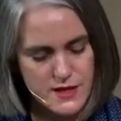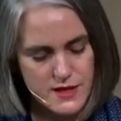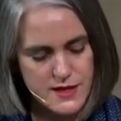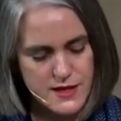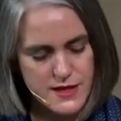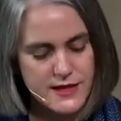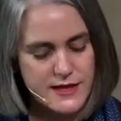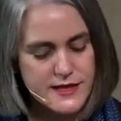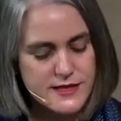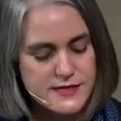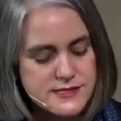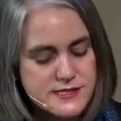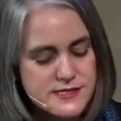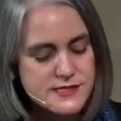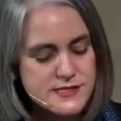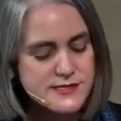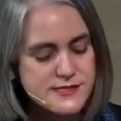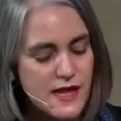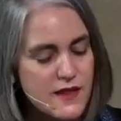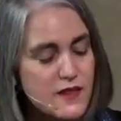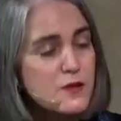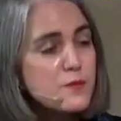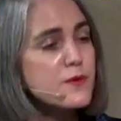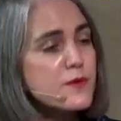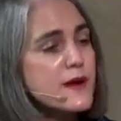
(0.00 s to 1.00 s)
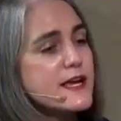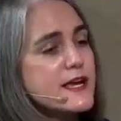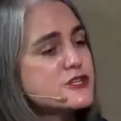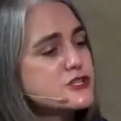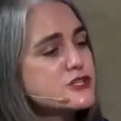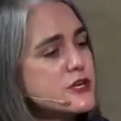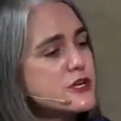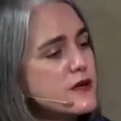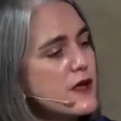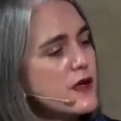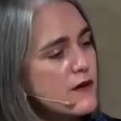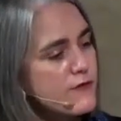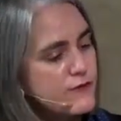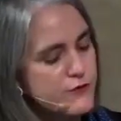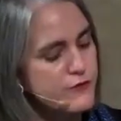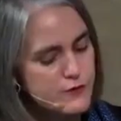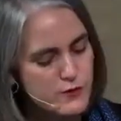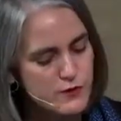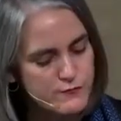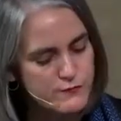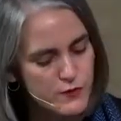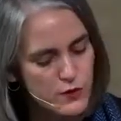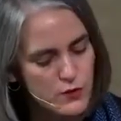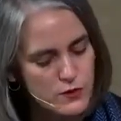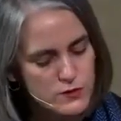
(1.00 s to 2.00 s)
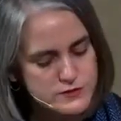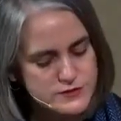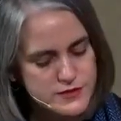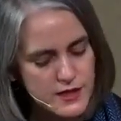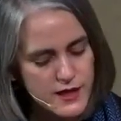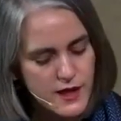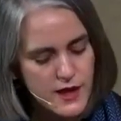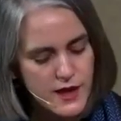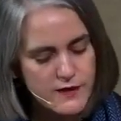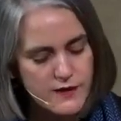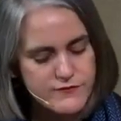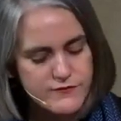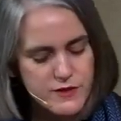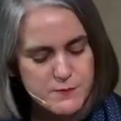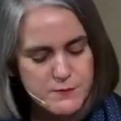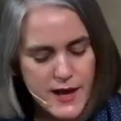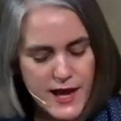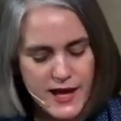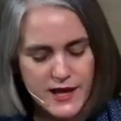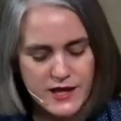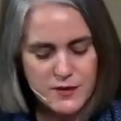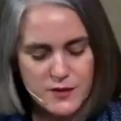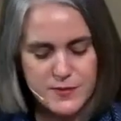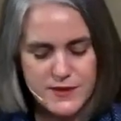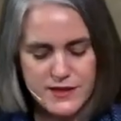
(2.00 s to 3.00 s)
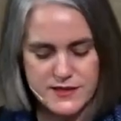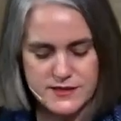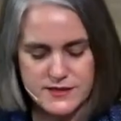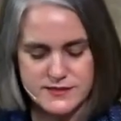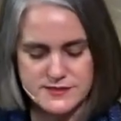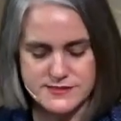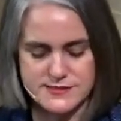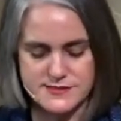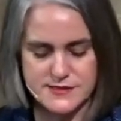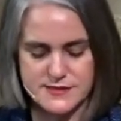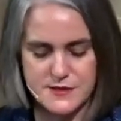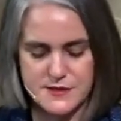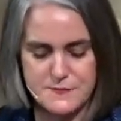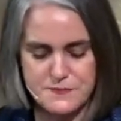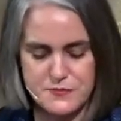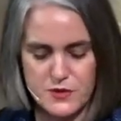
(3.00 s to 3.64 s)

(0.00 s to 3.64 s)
It is the celebration of the revolt of the Maccabees,